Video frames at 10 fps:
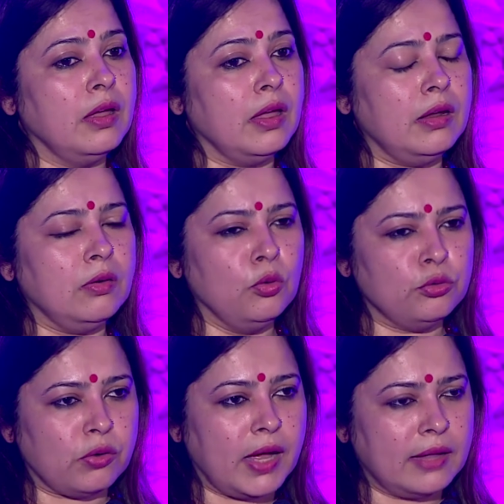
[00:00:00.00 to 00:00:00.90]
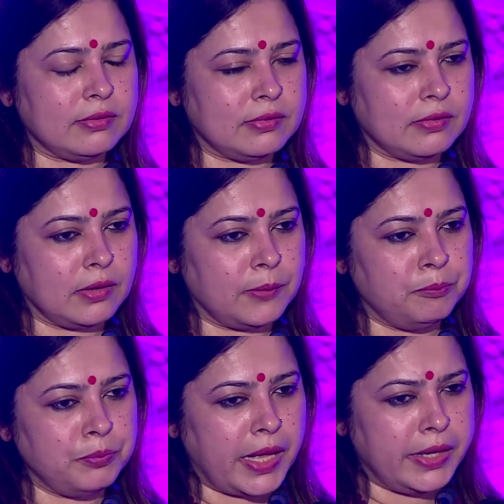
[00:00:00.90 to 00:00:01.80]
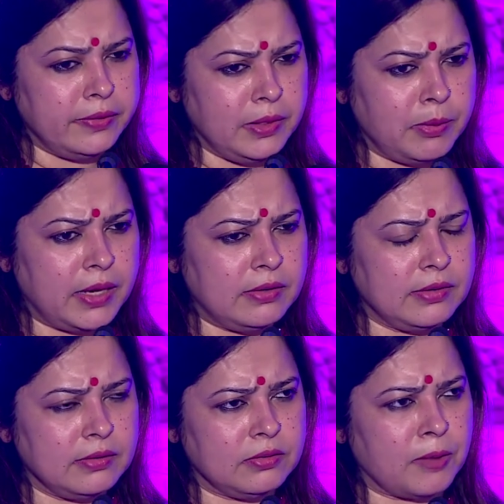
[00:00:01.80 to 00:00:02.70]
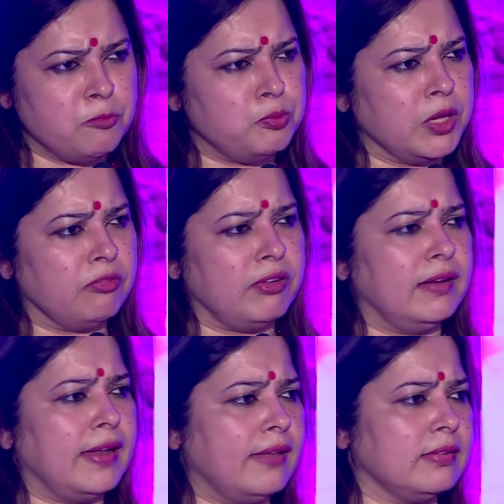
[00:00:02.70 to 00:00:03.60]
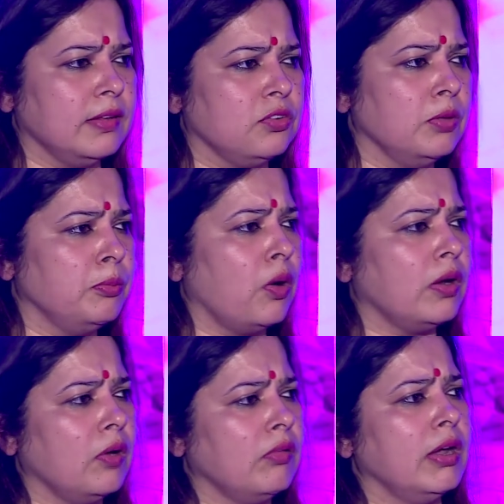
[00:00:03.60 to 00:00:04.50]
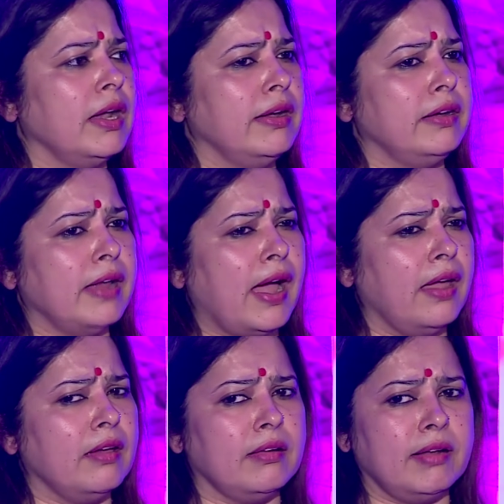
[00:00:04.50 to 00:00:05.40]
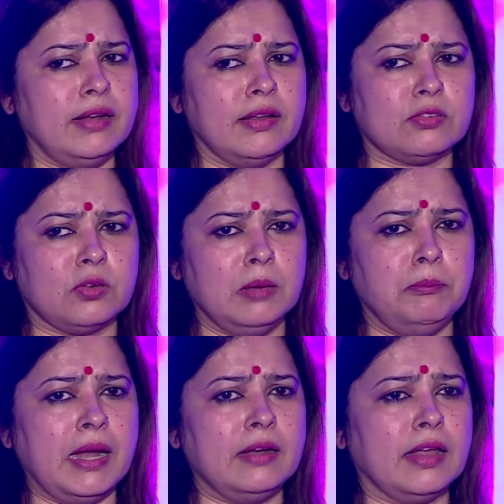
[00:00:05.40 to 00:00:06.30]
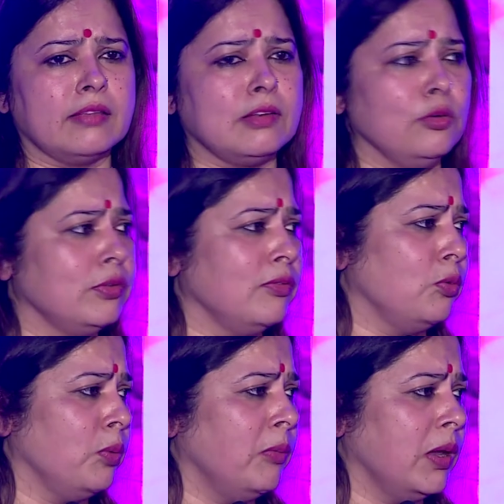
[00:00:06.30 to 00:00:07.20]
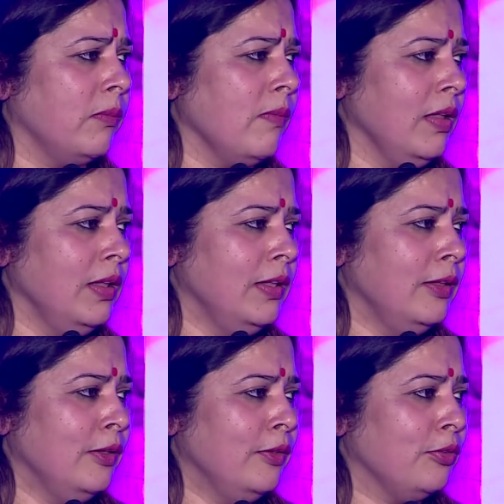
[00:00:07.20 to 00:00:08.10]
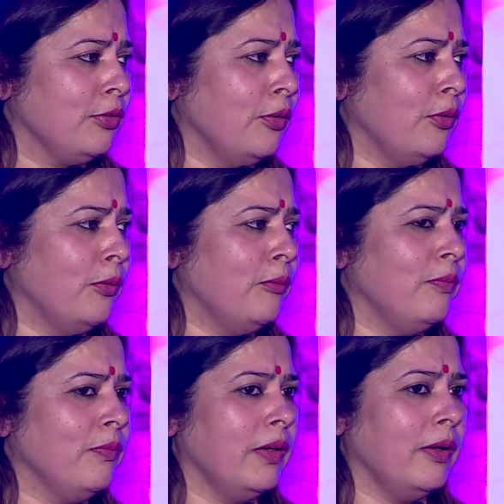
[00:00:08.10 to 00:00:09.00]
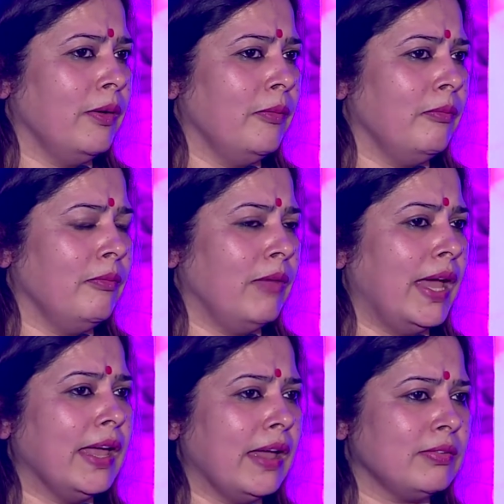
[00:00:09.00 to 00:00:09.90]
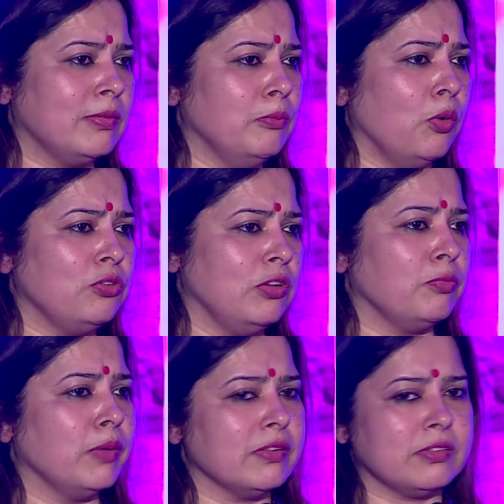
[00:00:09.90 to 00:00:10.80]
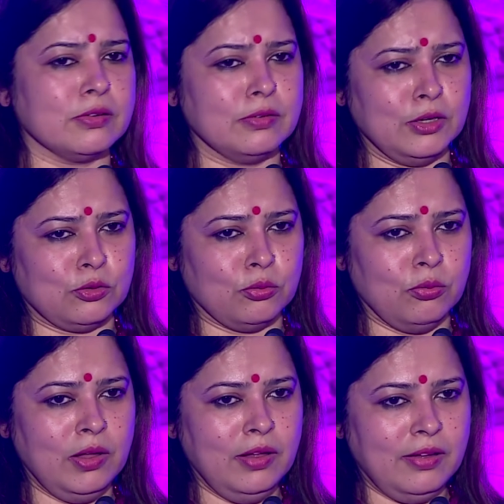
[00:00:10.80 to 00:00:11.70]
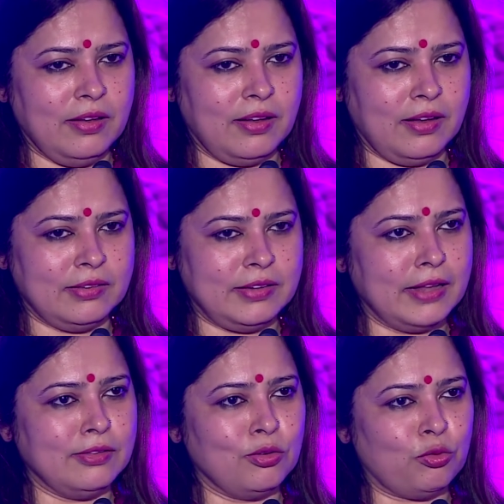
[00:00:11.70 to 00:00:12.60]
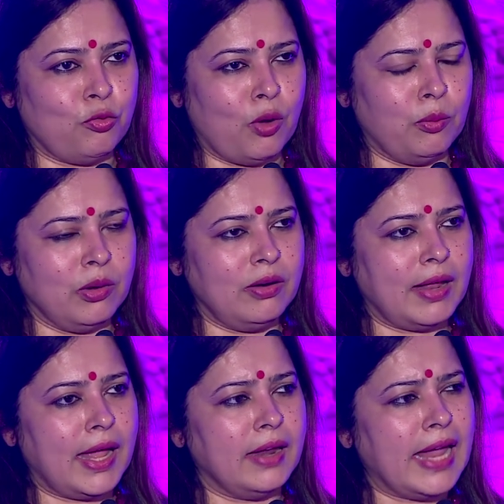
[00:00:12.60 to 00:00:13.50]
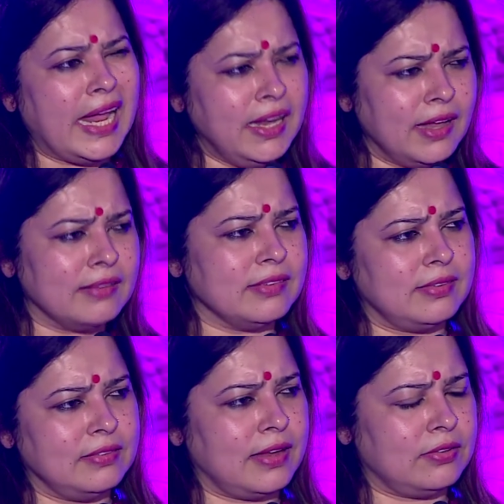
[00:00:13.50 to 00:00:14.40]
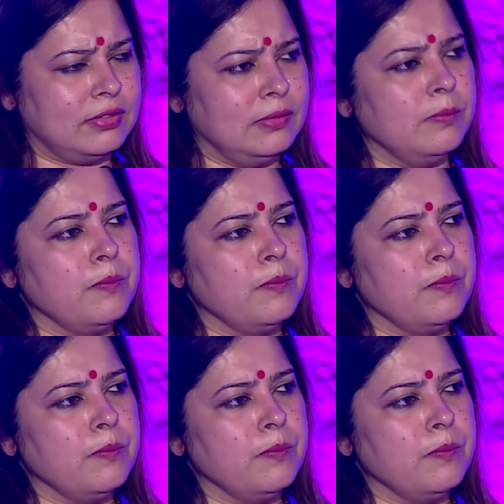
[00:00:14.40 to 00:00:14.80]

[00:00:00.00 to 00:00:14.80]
in Gujarat, uh, Anandi Ben did something fantastic. She brought out an entire industrial belt exclusive to women. So uh, I guess more chief ministers need to uh, take this forward. And any other suggestion